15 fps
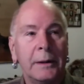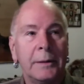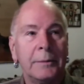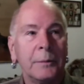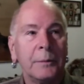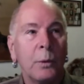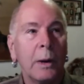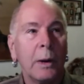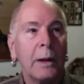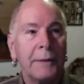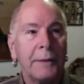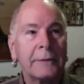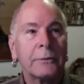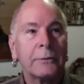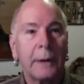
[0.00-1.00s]
Well,
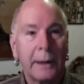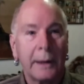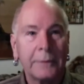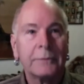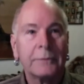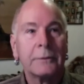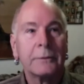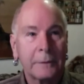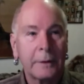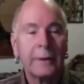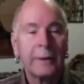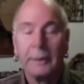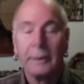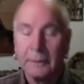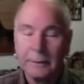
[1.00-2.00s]
that's where I also
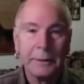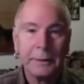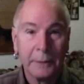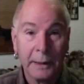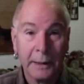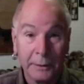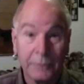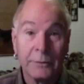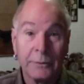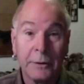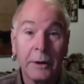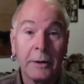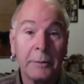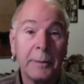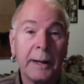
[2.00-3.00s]
started, like you were
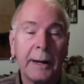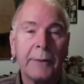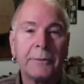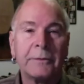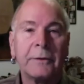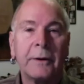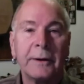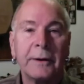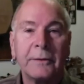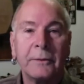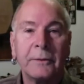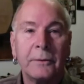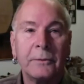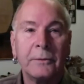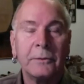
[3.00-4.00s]
talking about. I was starting
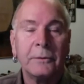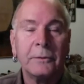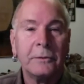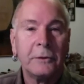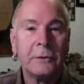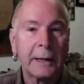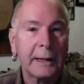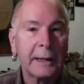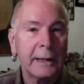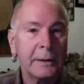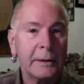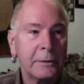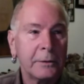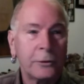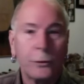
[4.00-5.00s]
to check
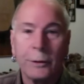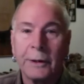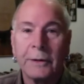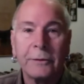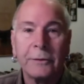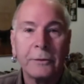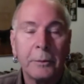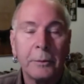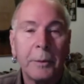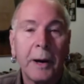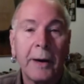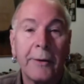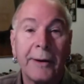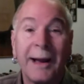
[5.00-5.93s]
into traditional pottery.